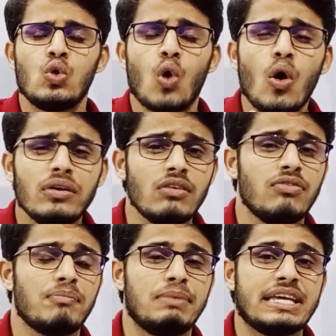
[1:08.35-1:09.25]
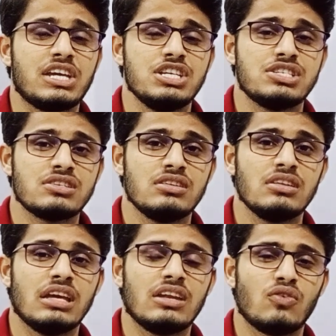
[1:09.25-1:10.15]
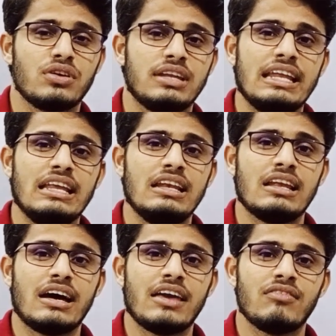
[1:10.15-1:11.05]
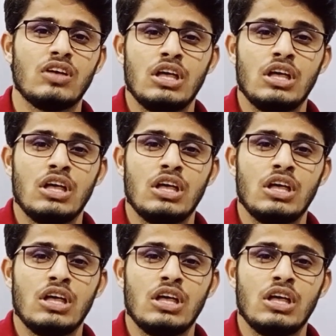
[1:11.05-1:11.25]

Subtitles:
lot of application in our daily life.